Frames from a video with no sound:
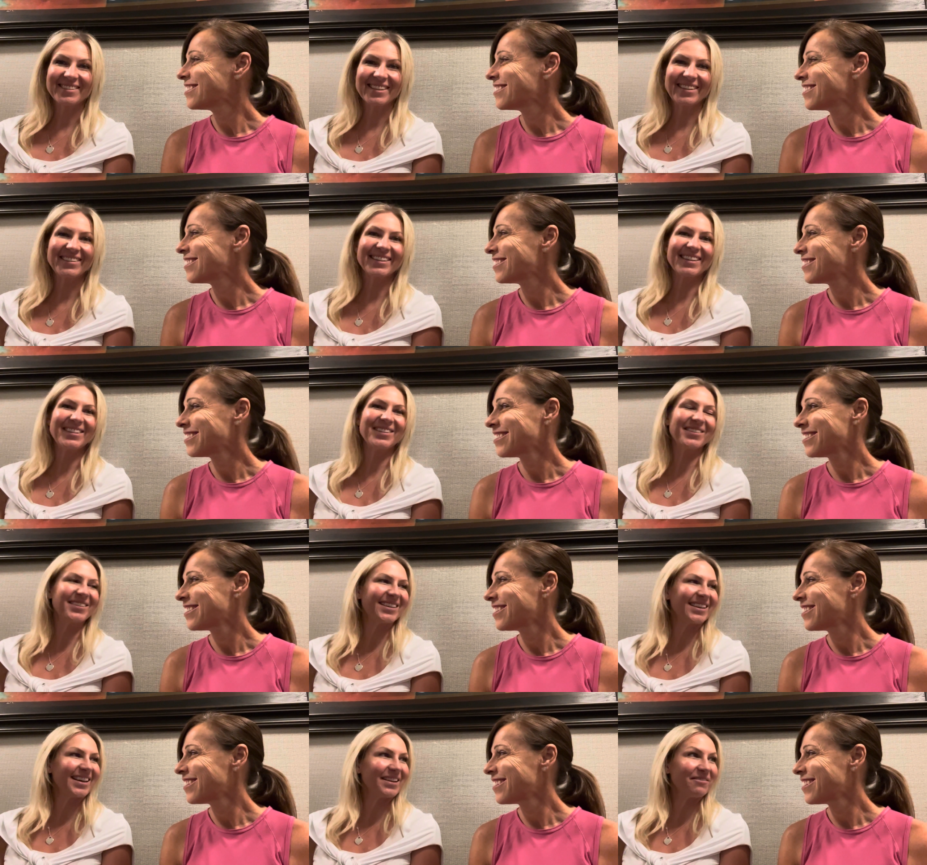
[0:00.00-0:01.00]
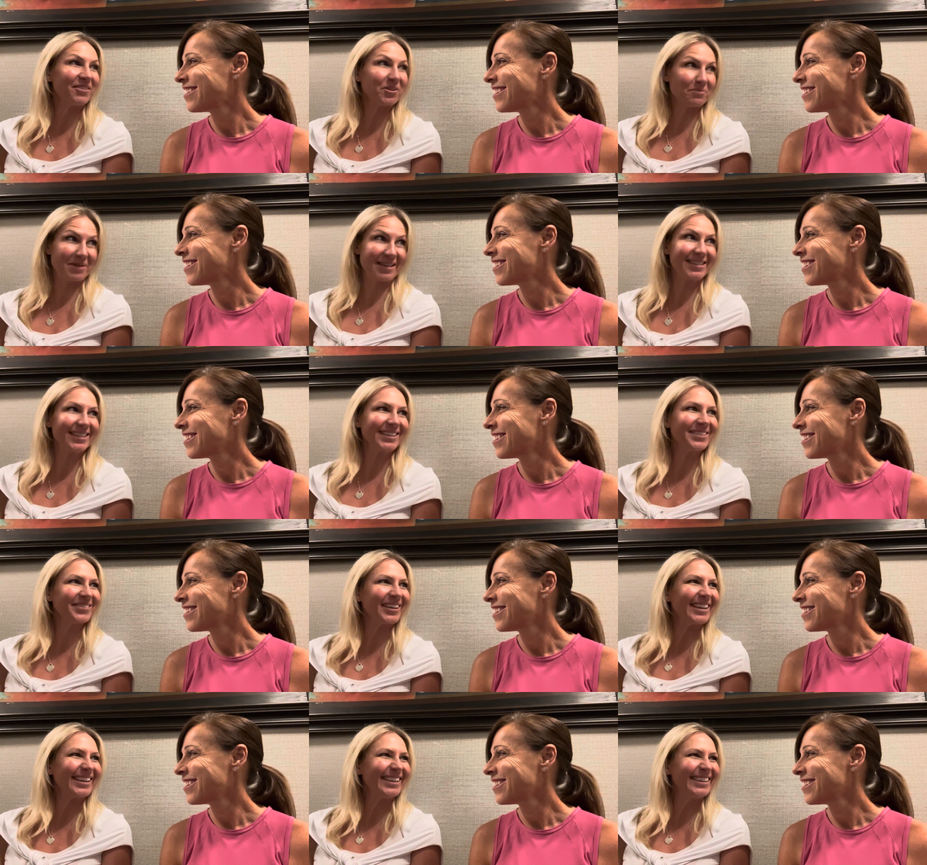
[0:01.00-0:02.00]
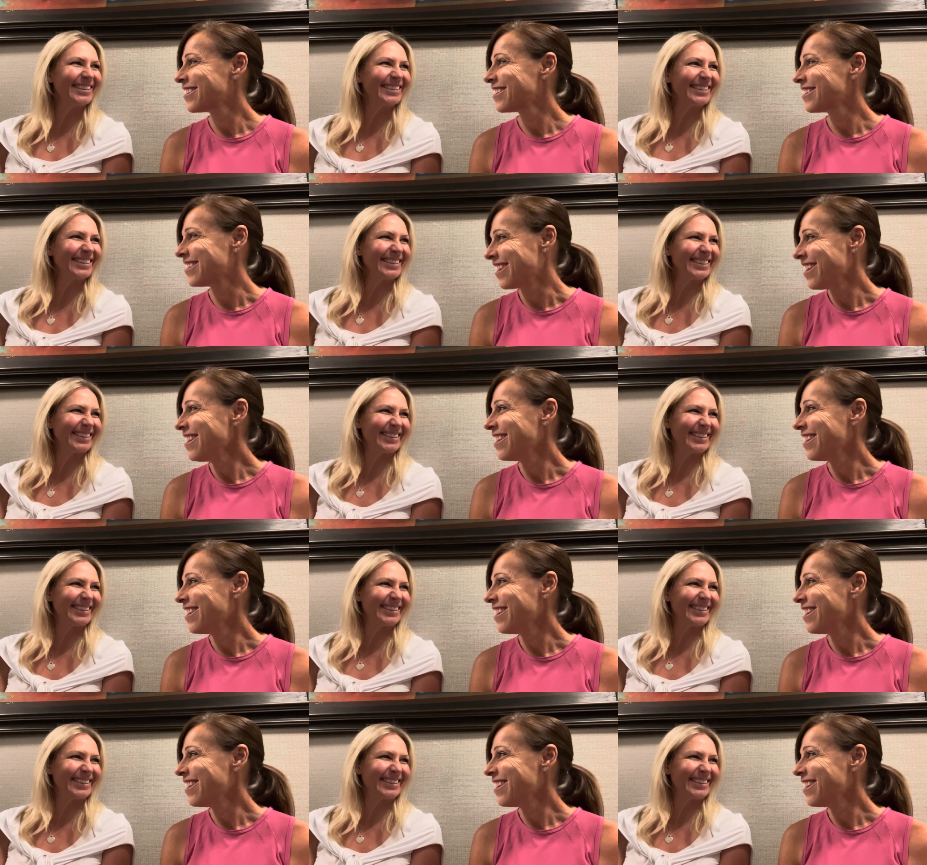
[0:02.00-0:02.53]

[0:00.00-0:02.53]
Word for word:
Speaker 1: out. I know that I feel mentally ready. Yeah.